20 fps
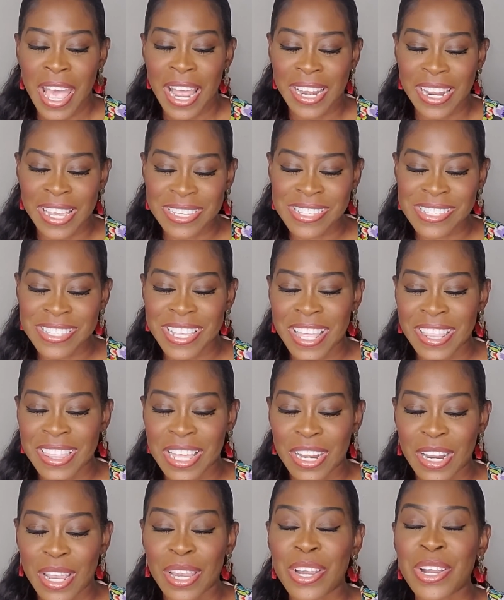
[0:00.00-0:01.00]
and I said
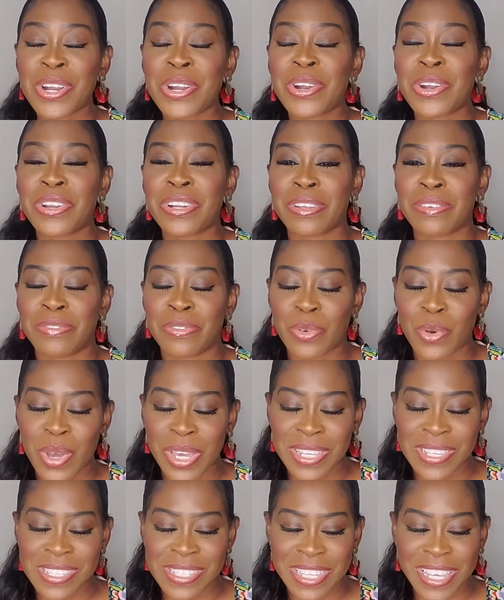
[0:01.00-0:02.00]
that I heard a
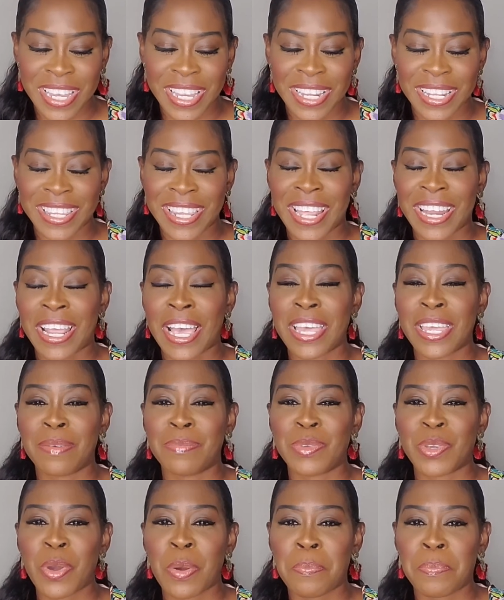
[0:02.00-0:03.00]
voice saying that I
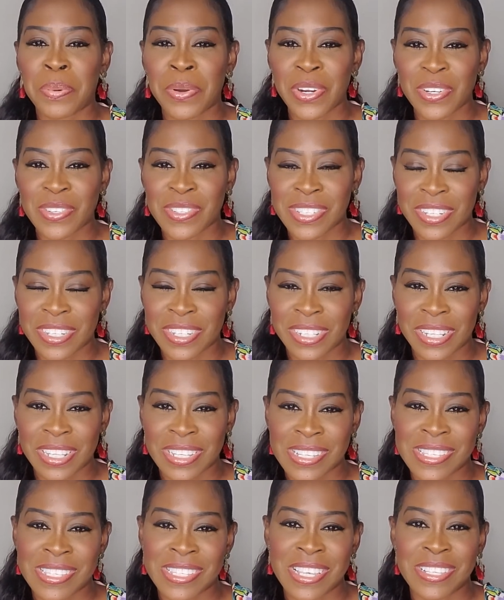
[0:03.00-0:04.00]
am your personal
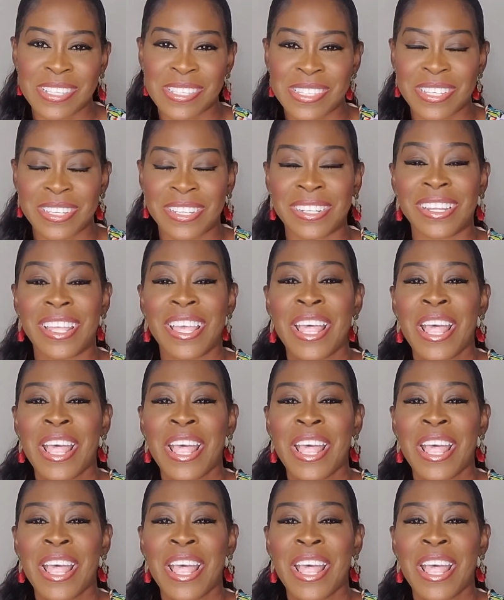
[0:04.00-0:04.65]
assistant